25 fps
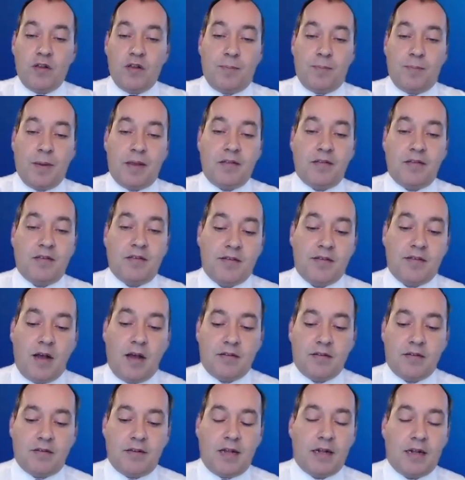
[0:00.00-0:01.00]
green
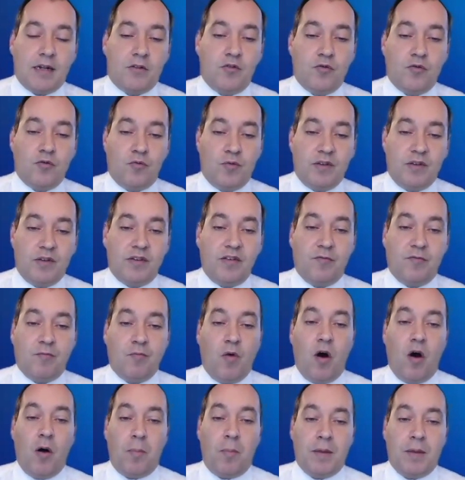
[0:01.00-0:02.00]
spaces are starting to
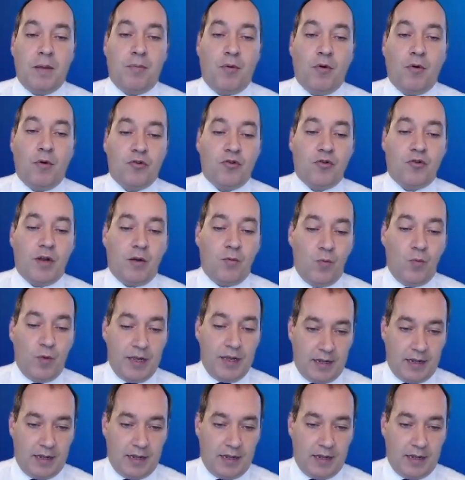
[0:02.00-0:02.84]
receive more people during